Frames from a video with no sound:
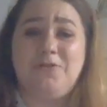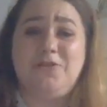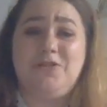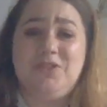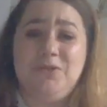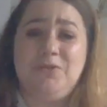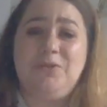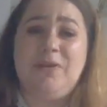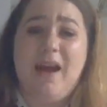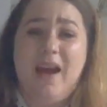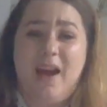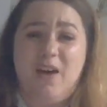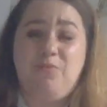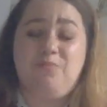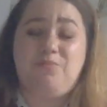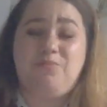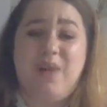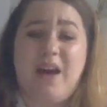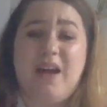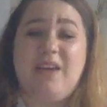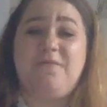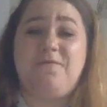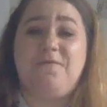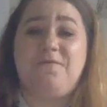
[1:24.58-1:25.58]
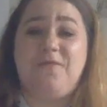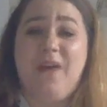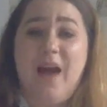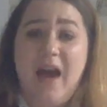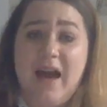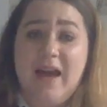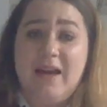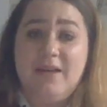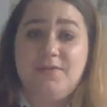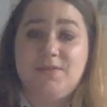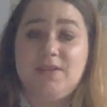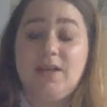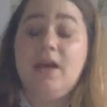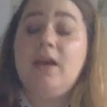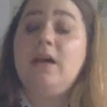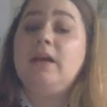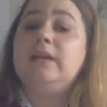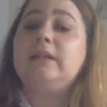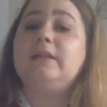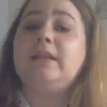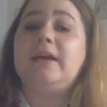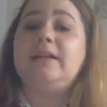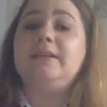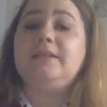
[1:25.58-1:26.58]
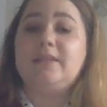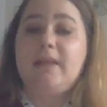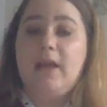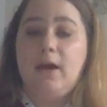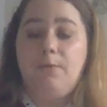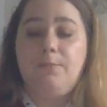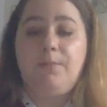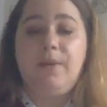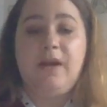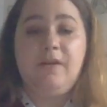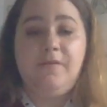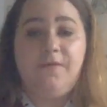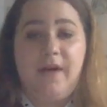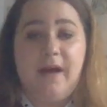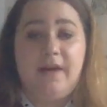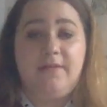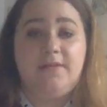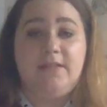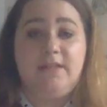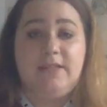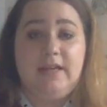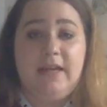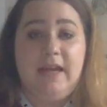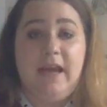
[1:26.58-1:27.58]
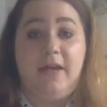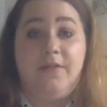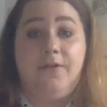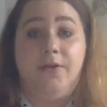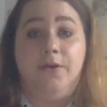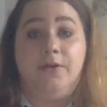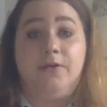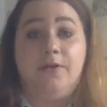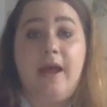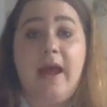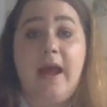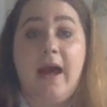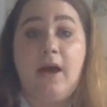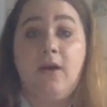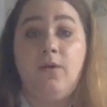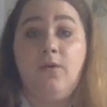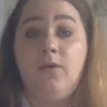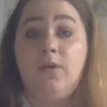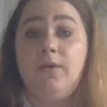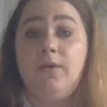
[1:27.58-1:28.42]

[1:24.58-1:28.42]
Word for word: to count by fives. Let's count by fives together now.